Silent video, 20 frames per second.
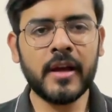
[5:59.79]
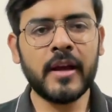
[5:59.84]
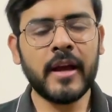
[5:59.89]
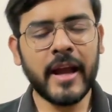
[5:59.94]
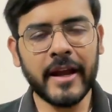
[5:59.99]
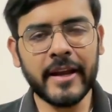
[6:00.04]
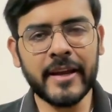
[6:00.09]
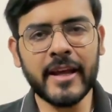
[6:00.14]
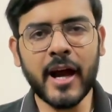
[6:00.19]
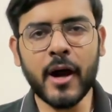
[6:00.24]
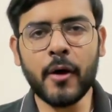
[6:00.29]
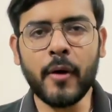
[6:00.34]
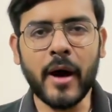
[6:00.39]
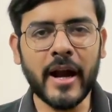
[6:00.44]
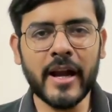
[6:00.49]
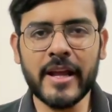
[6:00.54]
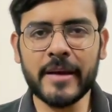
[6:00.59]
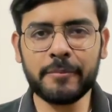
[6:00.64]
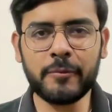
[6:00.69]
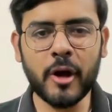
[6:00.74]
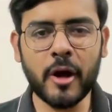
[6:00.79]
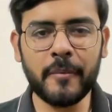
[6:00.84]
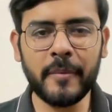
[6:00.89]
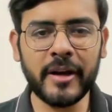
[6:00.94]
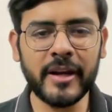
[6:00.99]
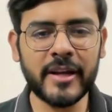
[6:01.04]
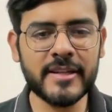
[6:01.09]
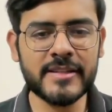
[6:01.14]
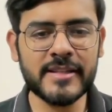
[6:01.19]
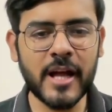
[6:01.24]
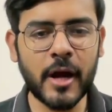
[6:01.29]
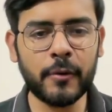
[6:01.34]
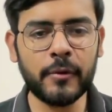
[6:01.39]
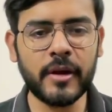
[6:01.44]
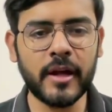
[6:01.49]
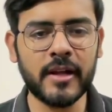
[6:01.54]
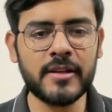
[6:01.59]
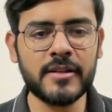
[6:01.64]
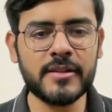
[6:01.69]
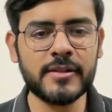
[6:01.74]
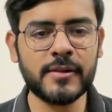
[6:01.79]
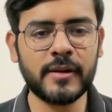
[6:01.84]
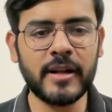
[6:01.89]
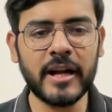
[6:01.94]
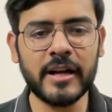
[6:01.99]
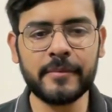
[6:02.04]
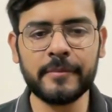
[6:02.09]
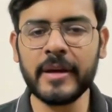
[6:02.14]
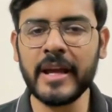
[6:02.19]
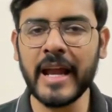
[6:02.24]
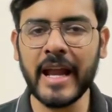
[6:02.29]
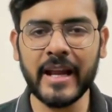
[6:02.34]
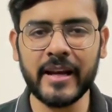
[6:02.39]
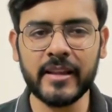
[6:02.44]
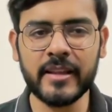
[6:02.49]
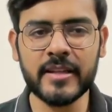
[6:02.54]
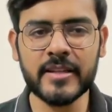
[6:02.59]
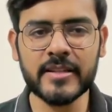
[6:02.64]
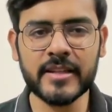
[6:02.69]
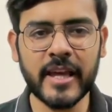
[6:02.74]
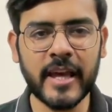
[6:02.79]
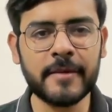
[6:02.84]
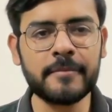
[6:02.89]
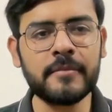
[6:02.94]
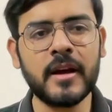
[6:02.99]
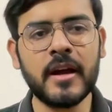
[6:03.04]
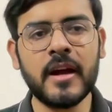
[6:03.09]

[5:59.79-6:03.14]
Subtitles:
Anyhow, our deployment is now done. So let me end this game.